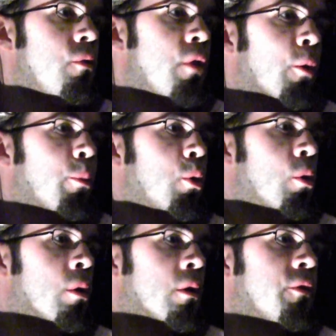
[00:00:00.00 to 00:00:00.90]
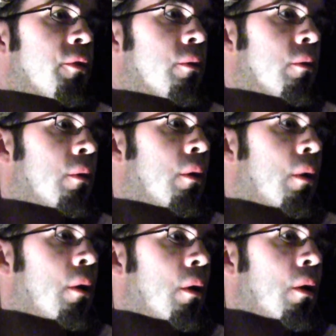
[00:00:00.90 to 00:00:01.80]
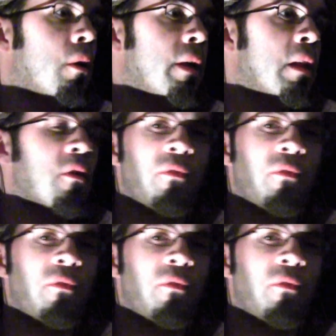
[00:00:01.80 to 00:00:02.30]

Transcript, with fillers: to their pools in